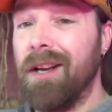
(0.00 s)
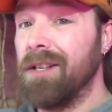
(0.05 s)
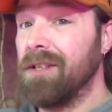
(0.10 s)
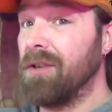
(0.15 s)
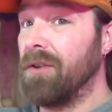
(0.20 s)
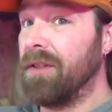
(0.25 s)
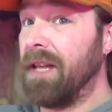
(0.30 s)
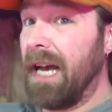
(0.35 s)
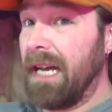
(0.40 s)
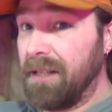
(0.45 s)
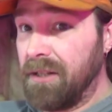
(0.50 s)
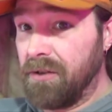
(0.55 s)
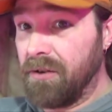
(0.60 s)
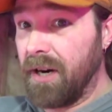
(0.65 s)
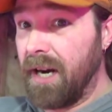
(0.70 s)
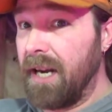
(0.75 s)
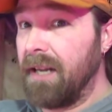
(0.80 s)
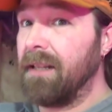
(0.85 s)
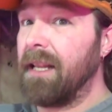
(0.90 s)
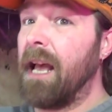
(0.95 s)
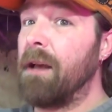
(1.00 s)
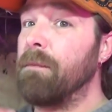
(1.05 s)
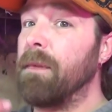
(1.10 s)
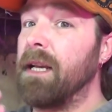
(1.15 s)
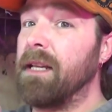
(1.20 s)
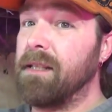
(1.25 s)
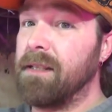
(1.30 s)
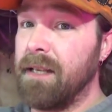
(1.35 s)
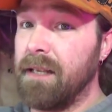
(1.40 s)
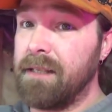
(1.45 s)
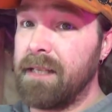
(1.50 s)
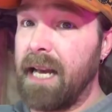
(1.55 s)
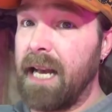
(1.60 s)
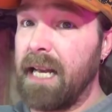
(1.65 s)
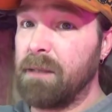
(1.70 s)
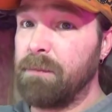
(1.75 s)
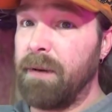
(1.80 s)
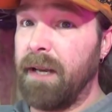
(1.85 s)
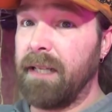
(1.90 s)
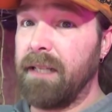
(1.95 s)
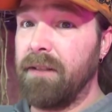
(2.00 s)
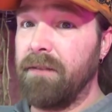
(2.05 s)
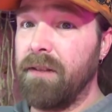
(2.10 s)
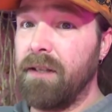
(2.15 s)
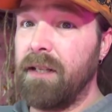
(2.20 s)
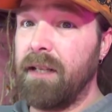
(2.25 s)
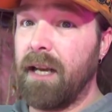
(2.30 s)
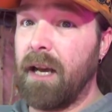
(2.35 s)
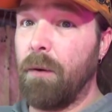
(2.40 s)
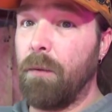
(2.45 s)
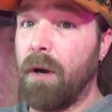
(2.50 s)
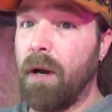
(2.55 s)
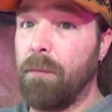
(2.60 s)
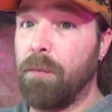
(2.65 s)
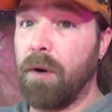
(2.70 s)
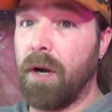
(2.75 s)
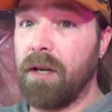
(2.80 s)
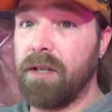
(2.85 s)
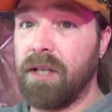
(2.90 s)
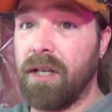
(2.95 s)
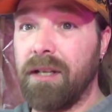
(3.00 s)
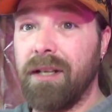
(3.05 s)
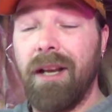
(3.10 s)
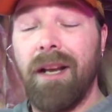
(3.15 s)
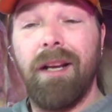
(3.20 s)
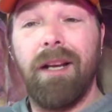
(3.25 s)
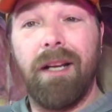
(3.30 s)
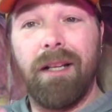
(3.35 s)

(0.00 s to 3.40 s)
so that's great that makes this aspect of the diy project